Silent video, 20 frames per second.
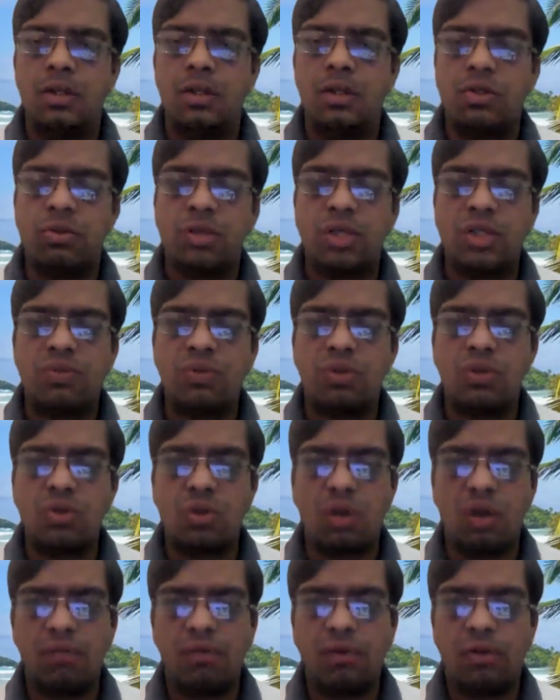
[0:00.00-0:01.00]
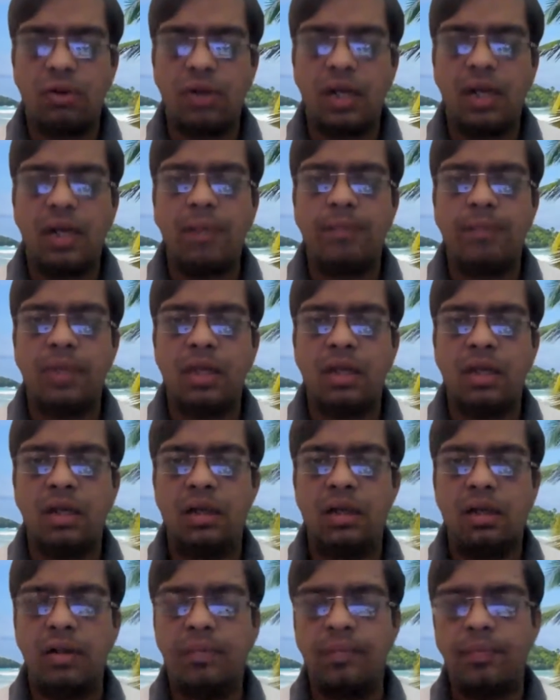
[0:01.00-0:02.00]
So this was all for today.
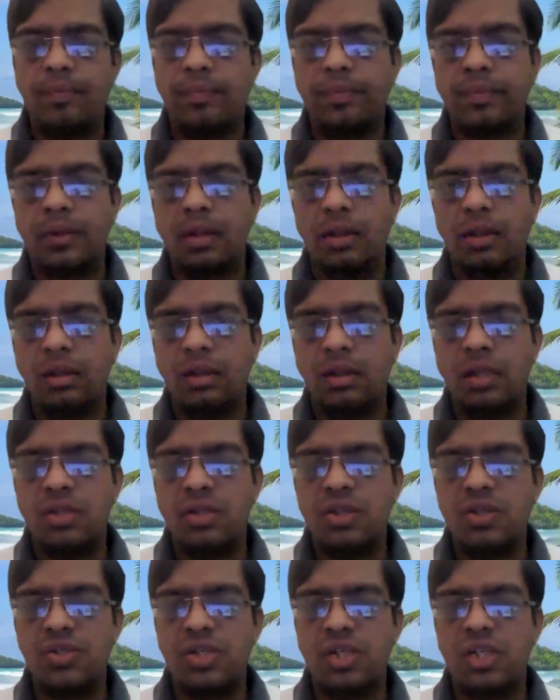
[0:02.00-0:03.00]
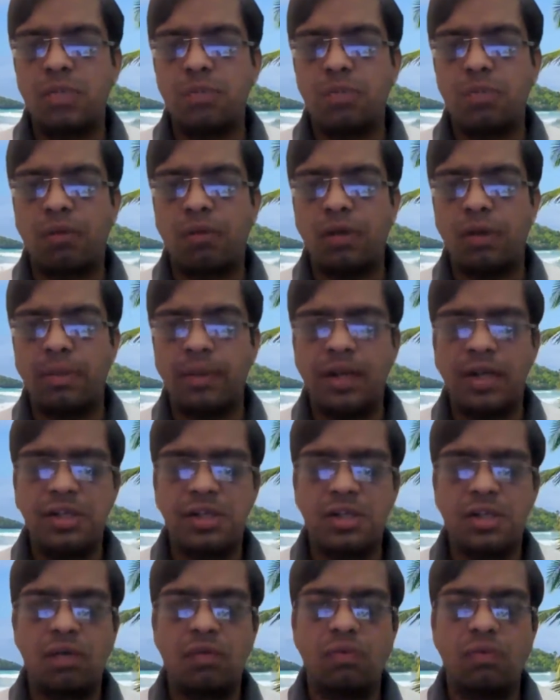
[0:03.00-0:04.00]
This session is powered by
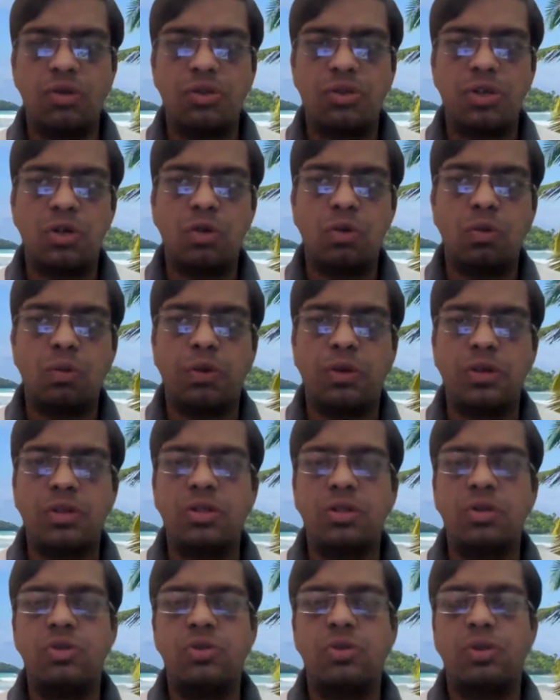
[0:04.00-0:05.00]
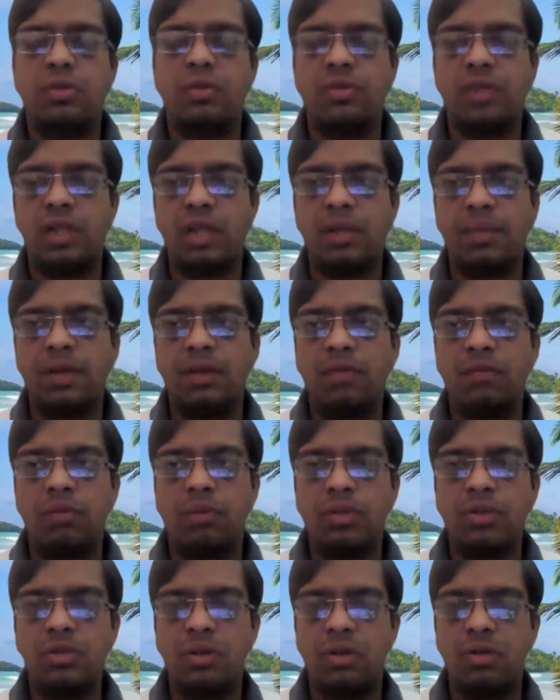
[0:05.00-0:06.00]
digital version 2.0 JAYOTI VIDYAPEETH
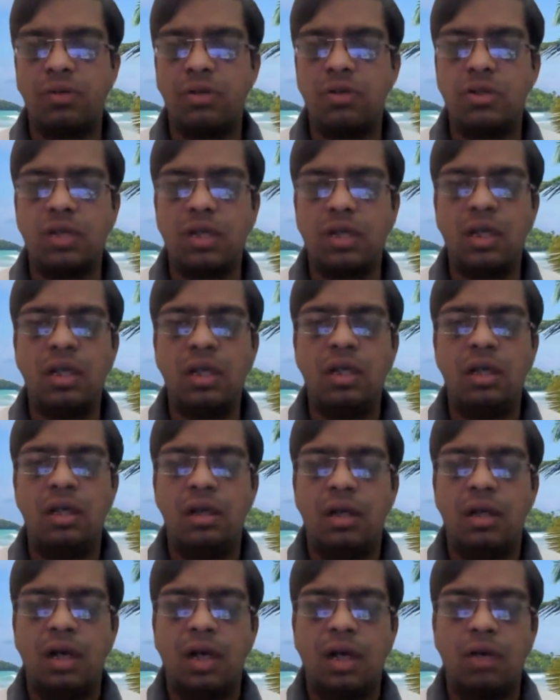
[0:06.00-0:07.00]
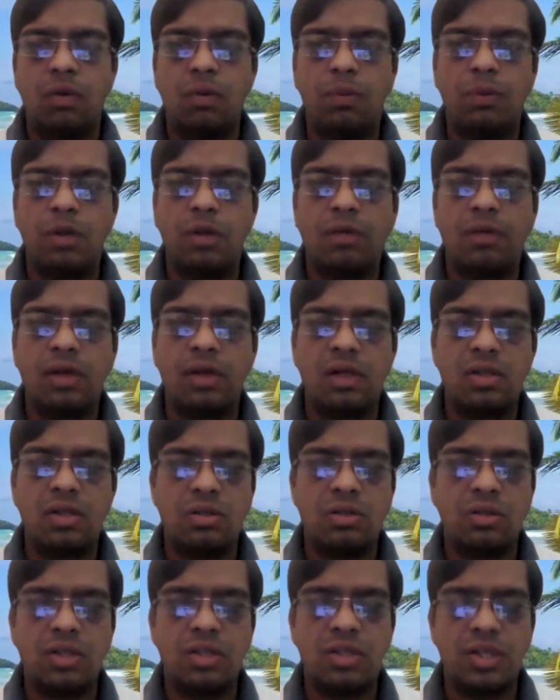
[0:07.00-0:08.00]
Women's University. I hope you have
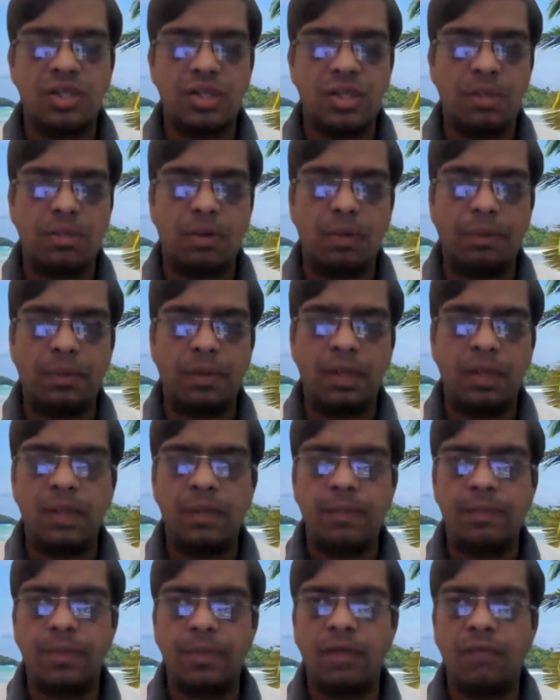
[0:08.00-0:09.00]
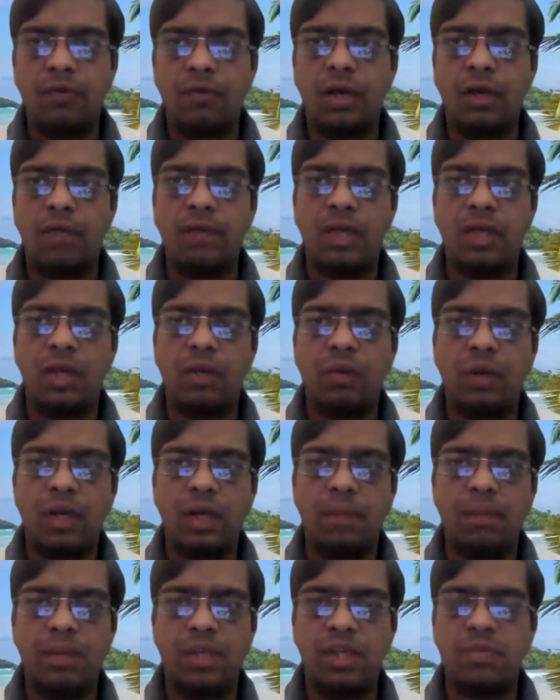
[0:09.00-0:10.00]
understood the session properly. If you have any
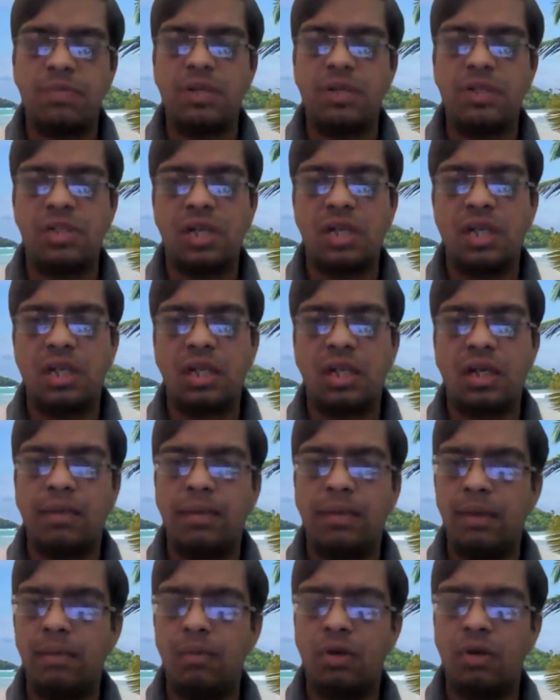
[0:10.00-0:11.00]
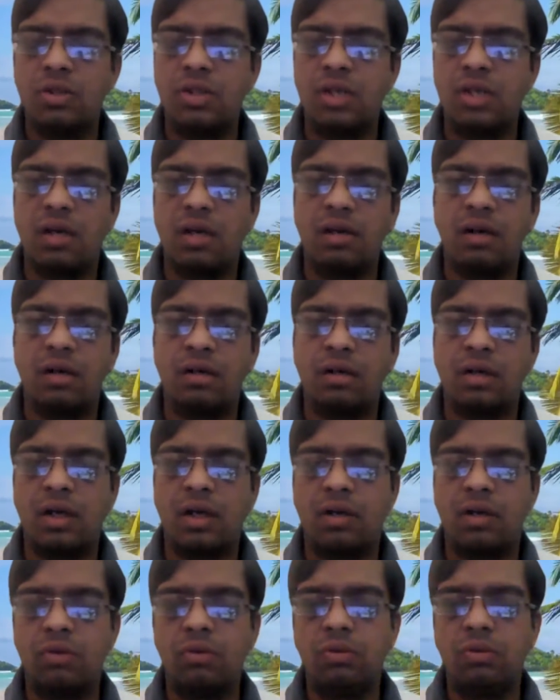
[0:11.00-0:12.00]
query, please mention in the comment box and I'll try
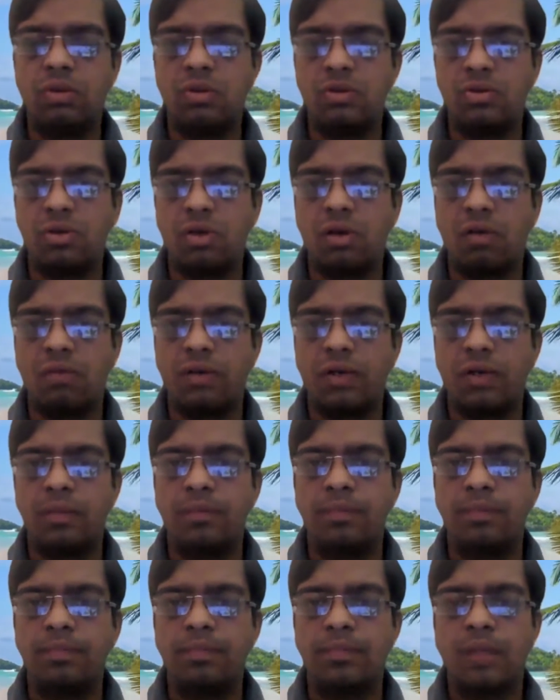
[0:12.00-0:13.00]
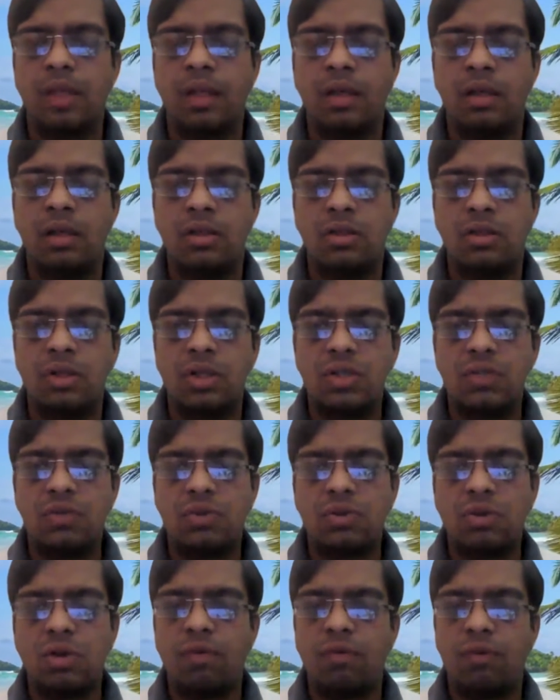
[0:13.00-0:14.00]
to resolve it. So this
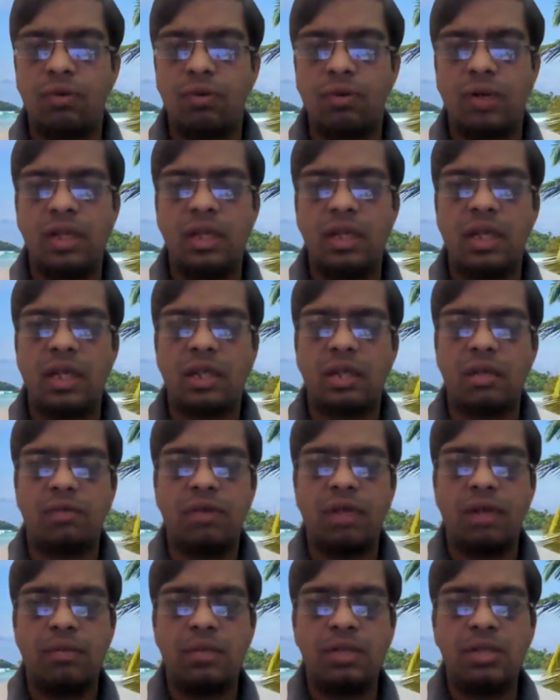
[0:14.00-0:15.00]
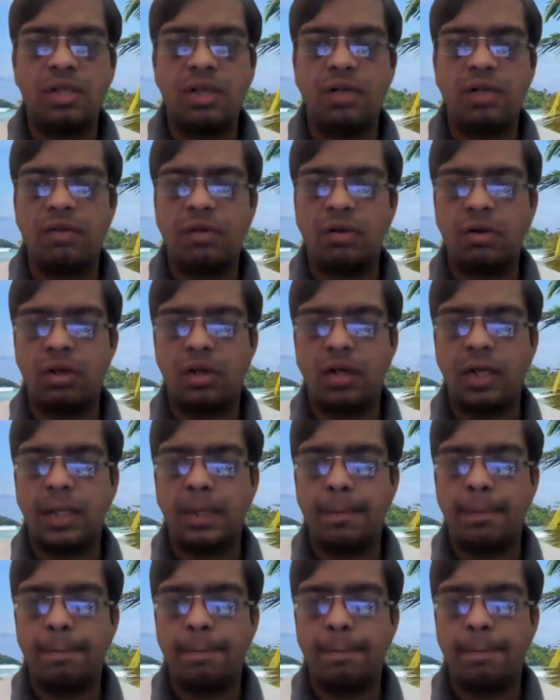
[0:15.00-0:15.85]
was all for today. Thank you very much. Have a good day.